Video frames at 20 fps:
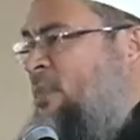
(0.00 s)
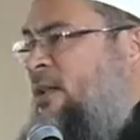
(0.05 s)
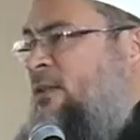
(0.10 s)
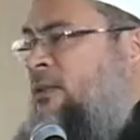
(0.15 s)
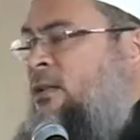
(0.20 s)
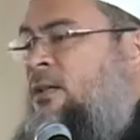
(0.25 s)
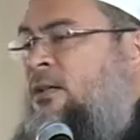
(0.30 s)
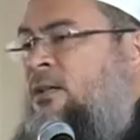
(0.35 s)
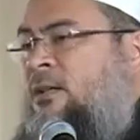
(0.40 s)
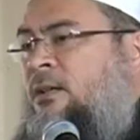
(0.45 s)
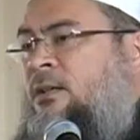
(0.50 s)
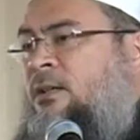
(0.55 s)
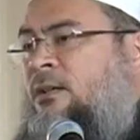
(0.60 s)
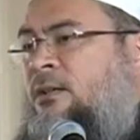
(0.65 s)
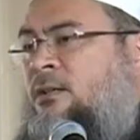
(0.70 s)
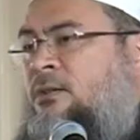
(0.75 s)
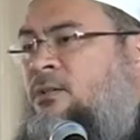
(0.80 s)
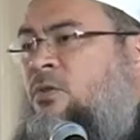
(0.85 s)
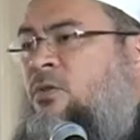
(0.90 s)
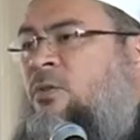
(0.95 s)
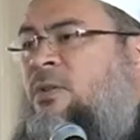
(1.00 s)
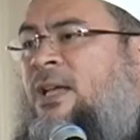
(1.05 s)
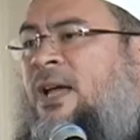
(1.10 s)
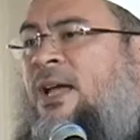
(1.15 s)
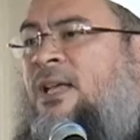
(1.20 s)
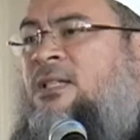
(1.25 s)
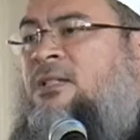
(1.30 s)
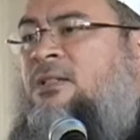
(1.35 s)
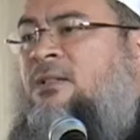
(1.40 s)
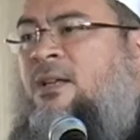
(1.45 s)
And so they
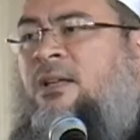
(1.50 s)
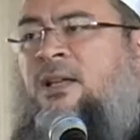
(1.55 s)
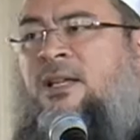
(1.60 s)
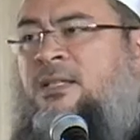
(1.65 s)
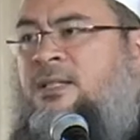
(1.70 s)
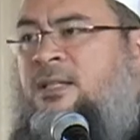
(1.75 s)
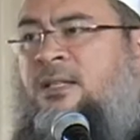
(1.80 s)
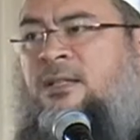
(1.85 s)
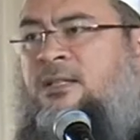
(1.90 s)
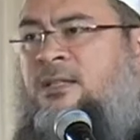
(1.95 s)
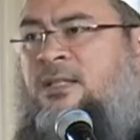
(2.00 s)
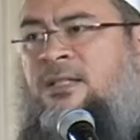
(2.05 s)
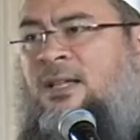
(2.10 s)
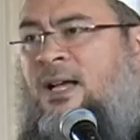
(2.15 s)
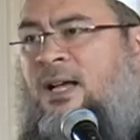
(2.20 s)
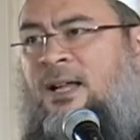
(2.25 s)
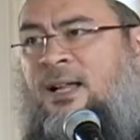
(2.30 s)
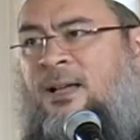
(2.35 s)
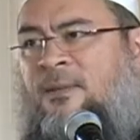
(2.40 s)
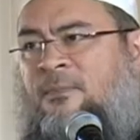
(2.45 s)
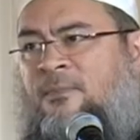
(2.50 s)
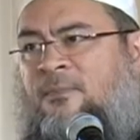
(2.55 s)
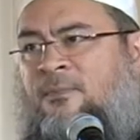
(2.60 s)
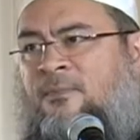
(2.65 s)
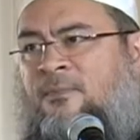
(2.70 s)
ask, and I say, this is haram.